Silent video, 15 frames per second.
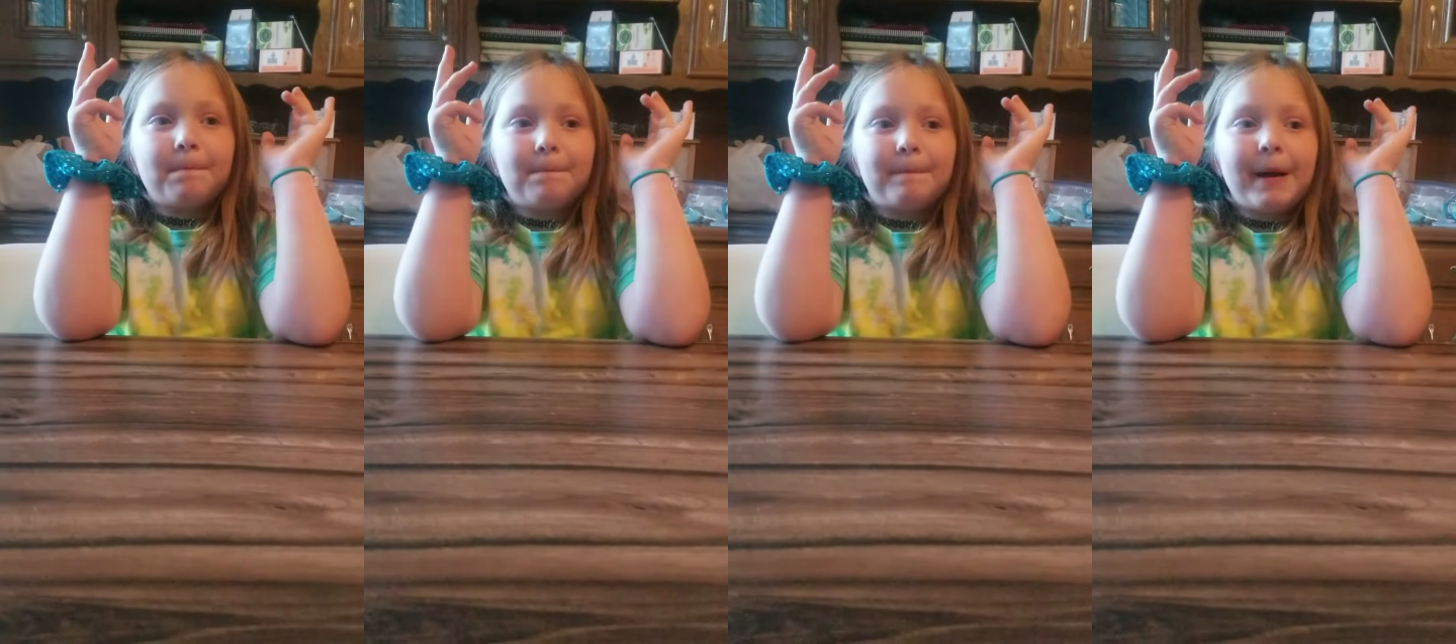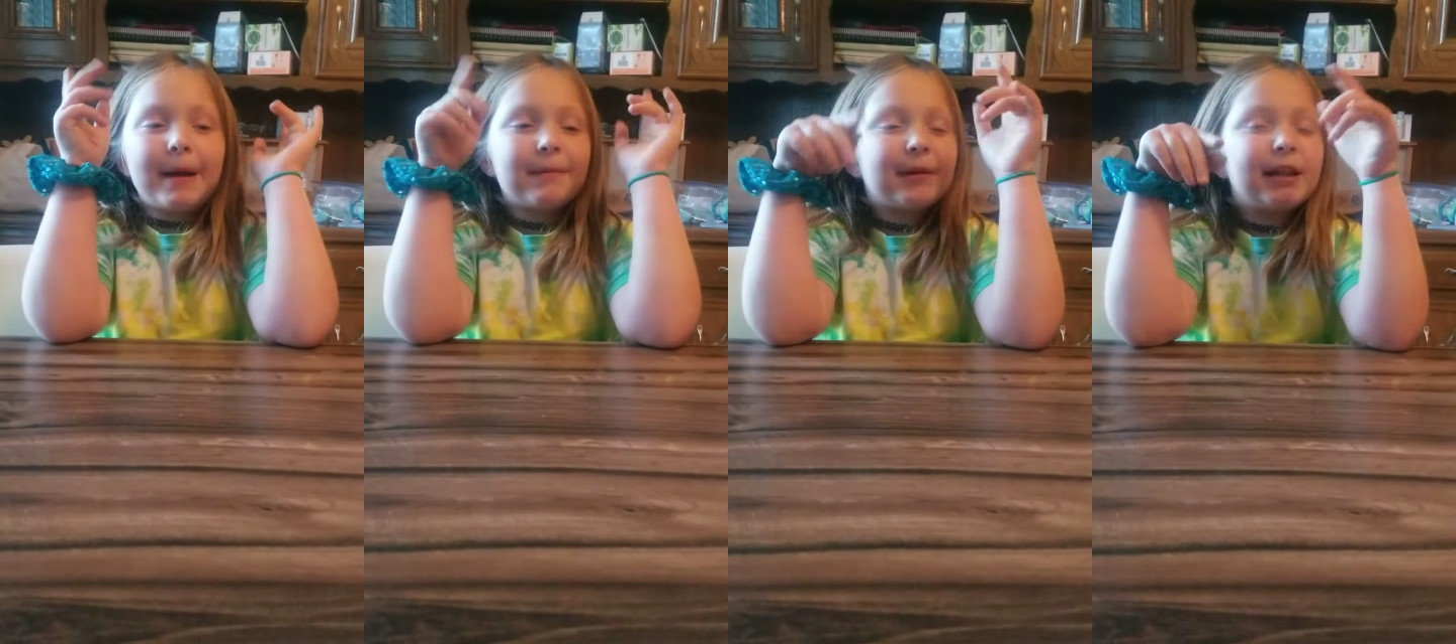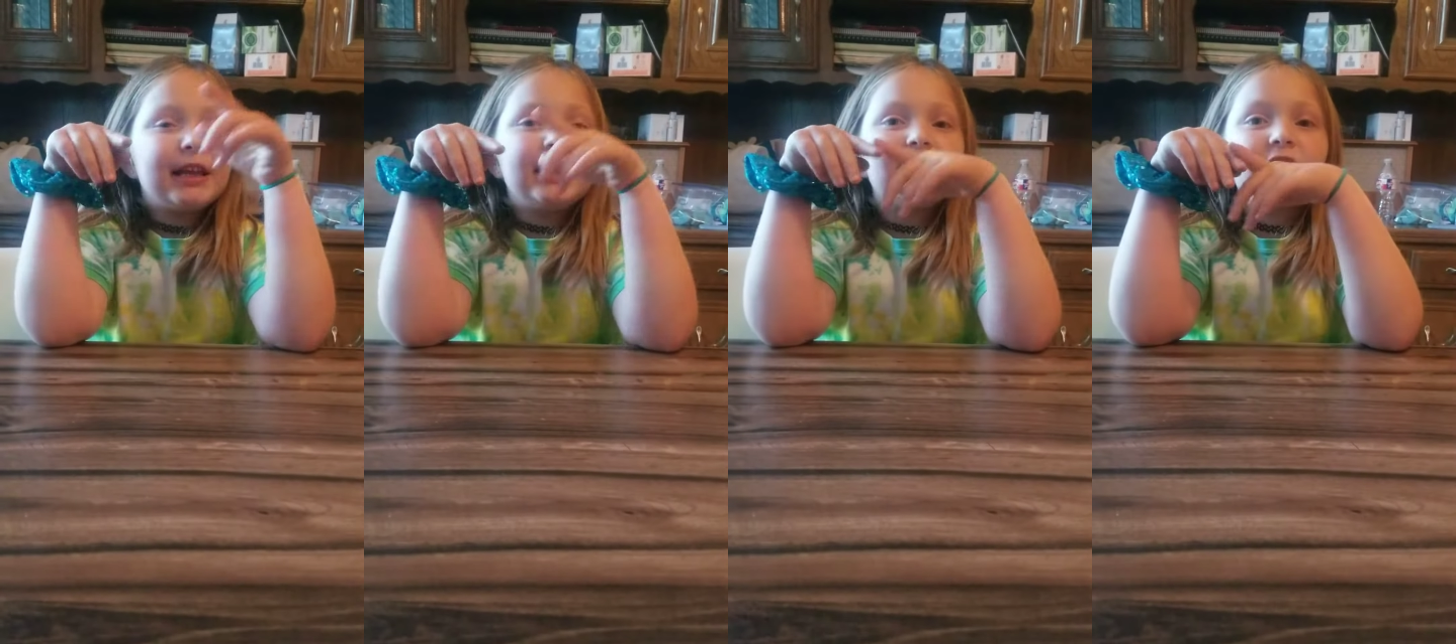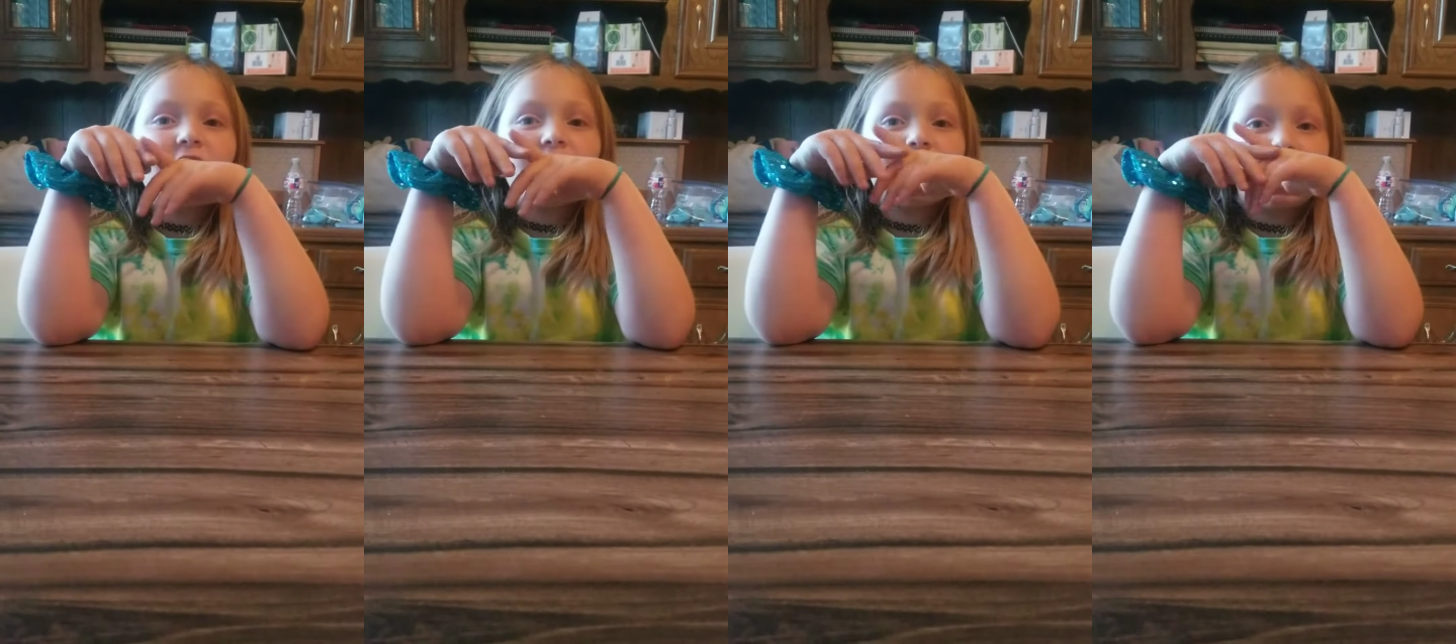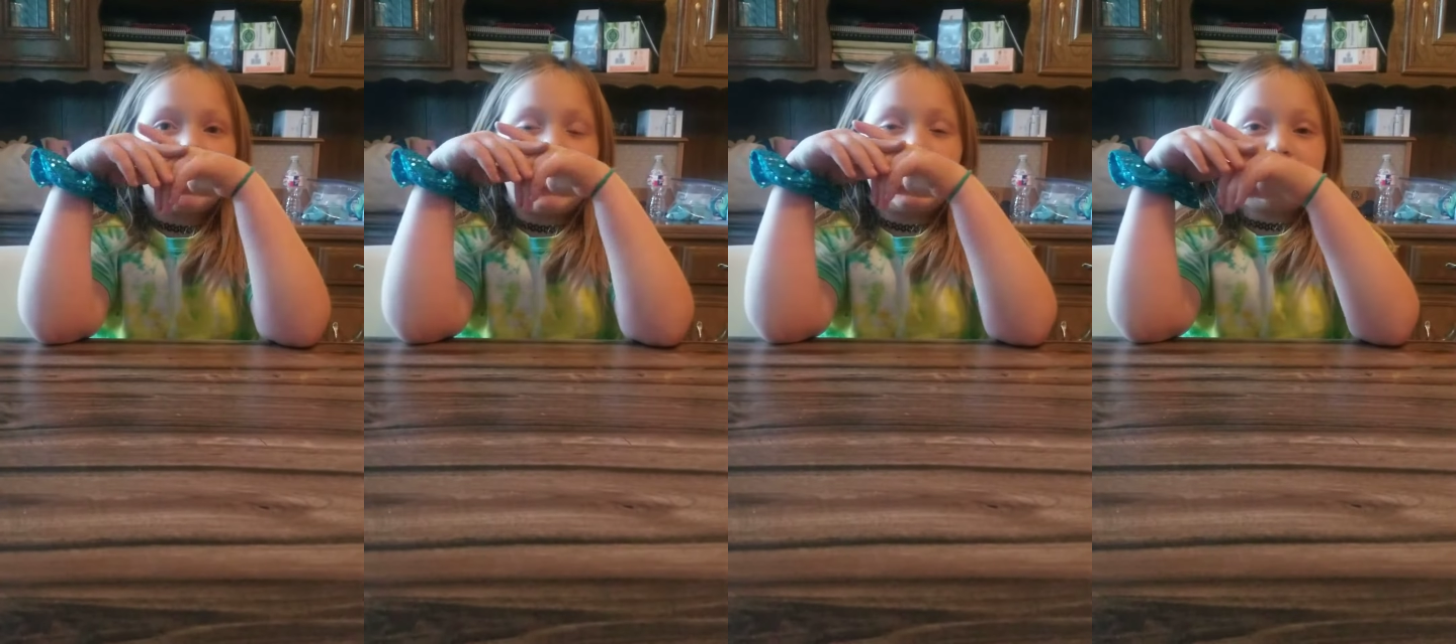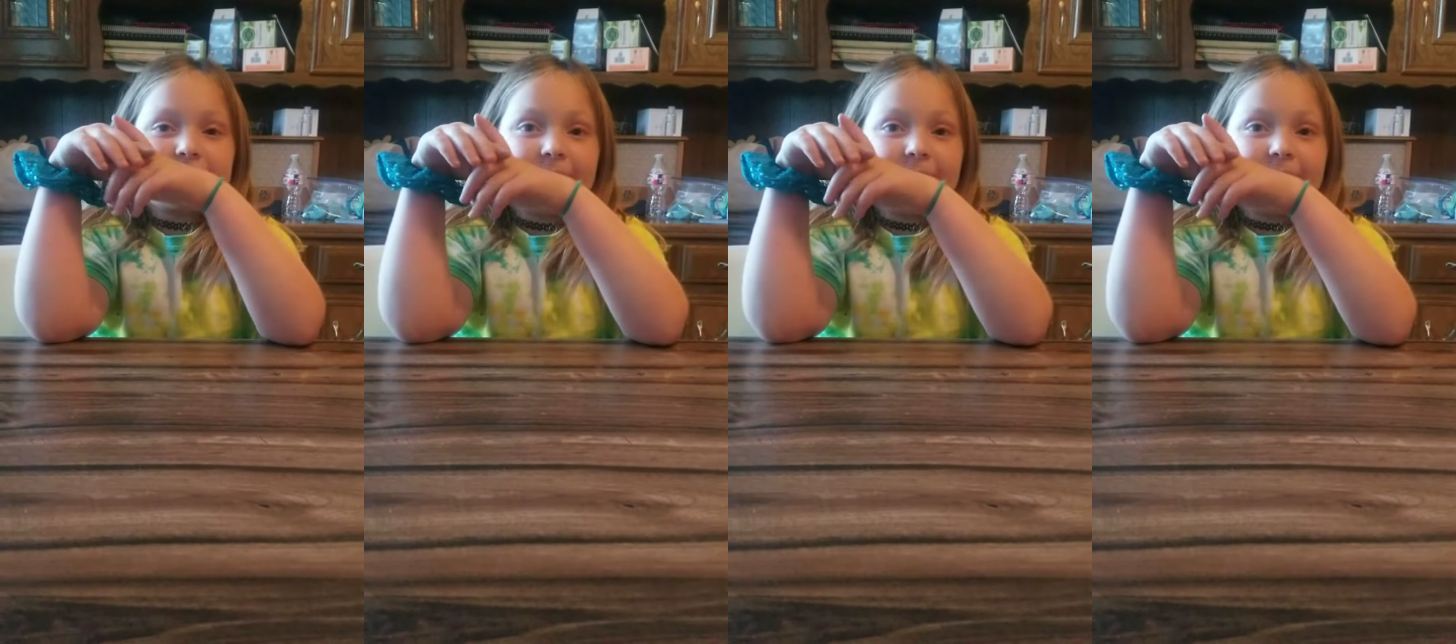pipe cleaners and